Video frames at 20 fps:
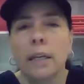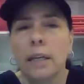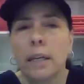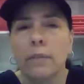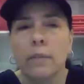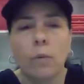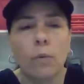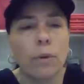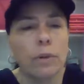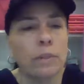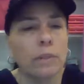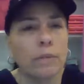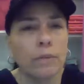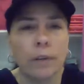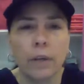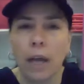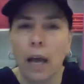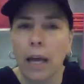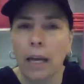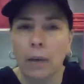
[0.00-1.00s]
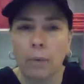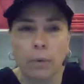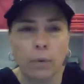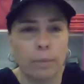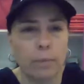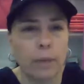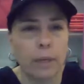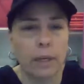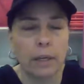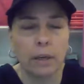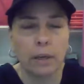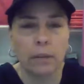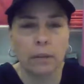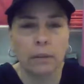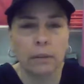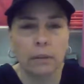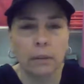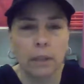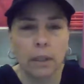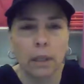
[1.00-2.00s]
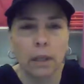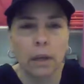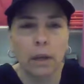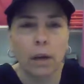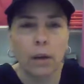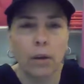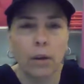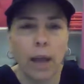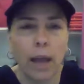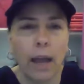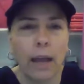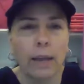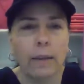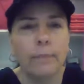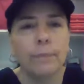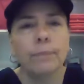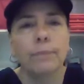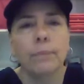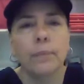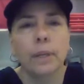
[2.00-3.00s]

If it wasn't for God, I wouldn't be here. Okay?